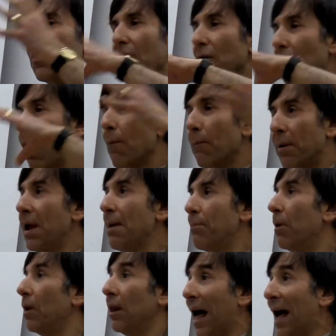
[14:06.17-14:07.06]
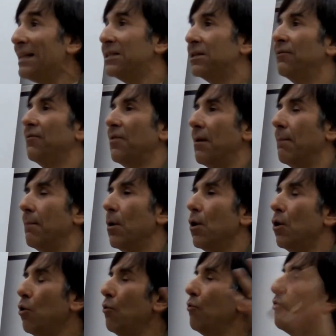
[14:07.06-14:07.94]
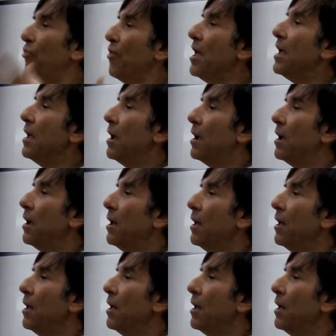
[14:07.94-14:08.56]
there are people, lots of them, who think